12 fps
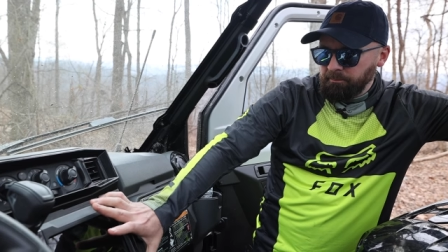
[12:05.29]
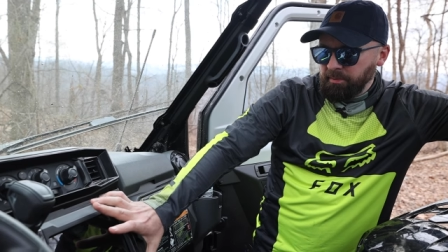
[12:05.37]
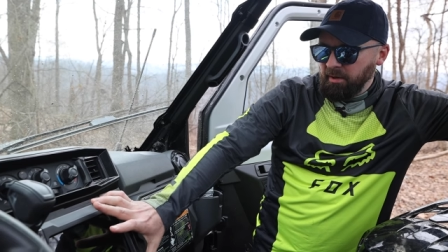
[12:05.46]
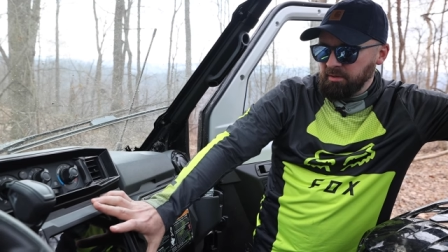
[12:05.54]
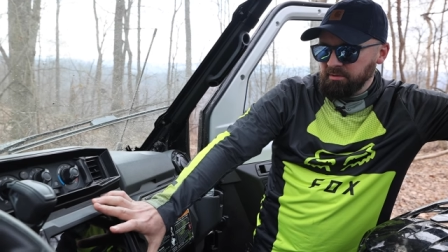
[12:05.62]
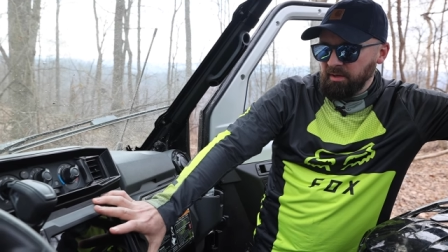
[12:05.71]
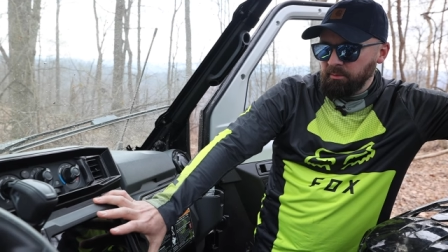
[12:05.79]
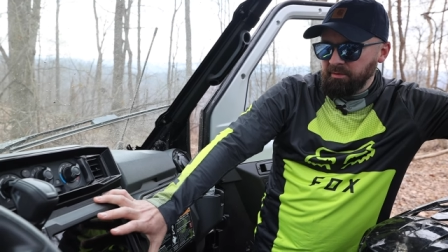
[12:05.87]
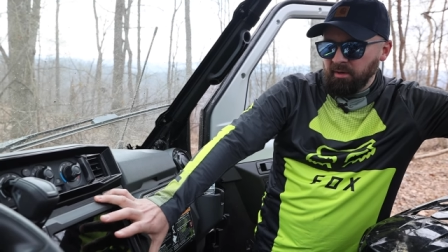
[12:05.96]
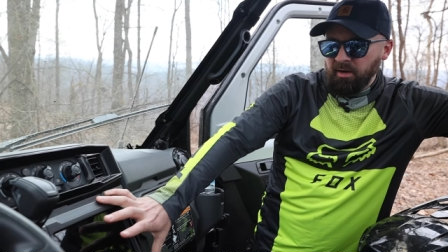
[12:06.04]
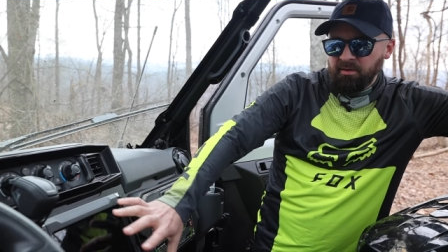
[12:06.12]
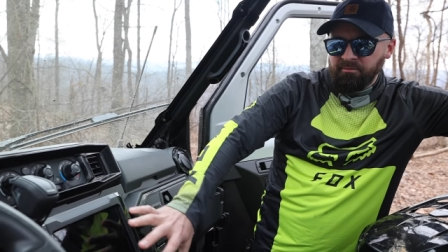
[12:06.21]
It pairs right with
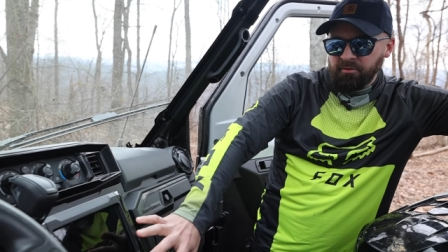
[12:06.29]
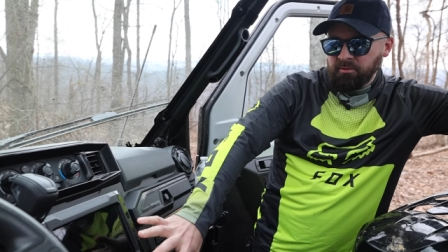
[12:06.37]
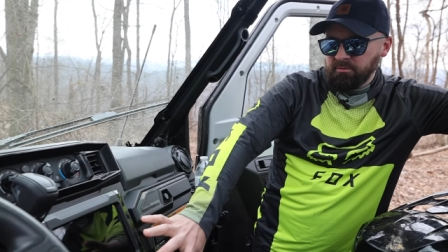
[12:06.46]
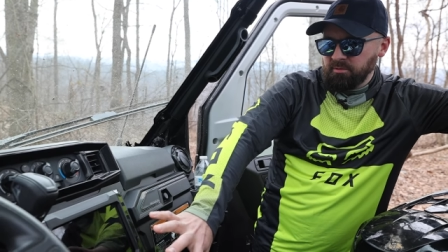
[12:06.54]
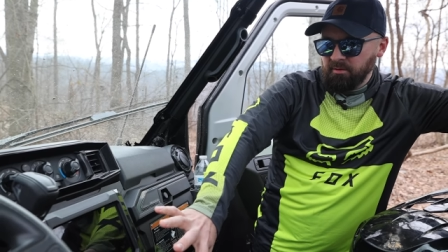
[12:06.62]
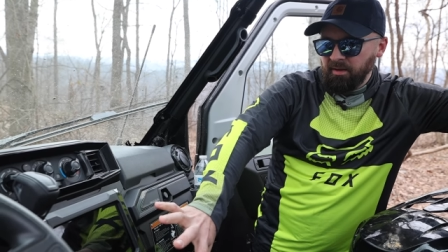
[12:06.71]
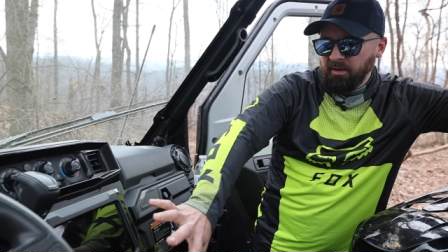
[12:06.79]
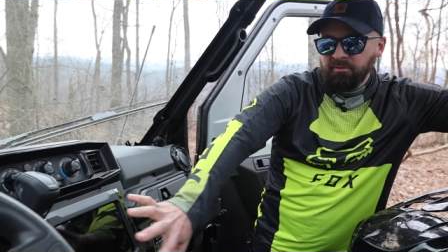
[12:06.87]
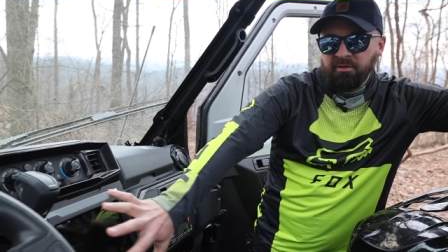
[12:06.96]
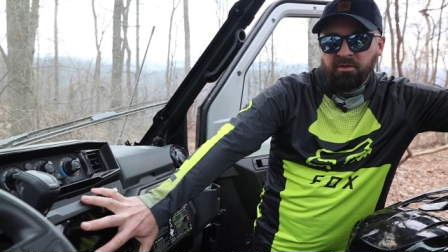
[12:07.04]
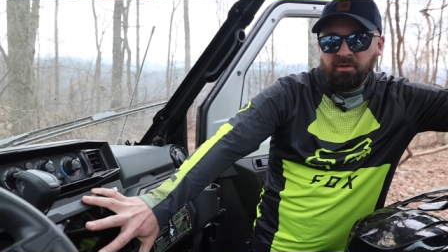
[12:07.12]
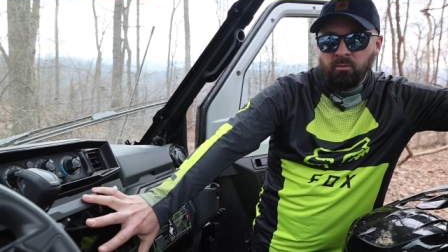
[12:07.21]
your iPhone, so
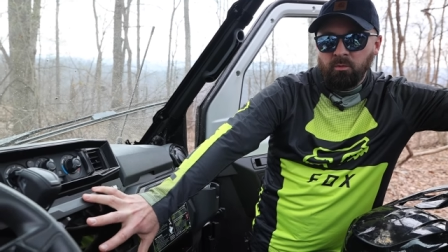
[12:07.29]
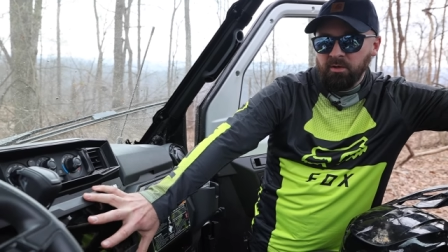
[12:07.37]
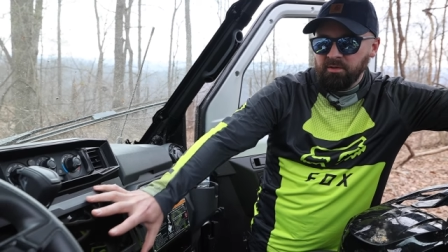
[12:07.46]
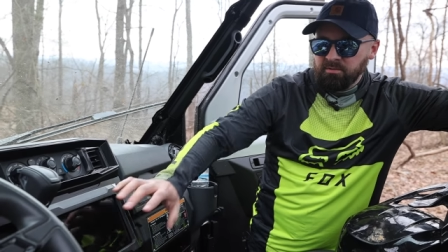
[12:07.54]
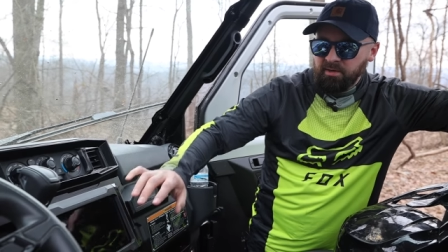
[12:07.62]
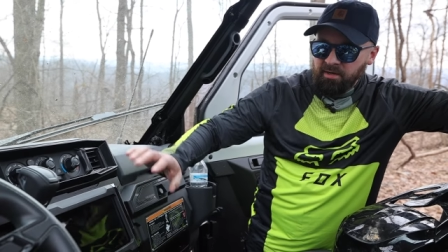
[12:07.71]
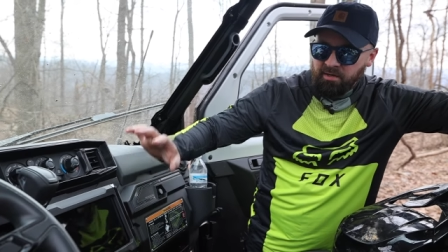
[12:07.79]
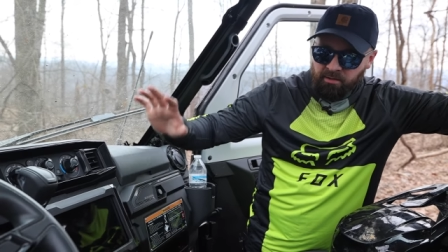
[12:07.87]
everything you want is right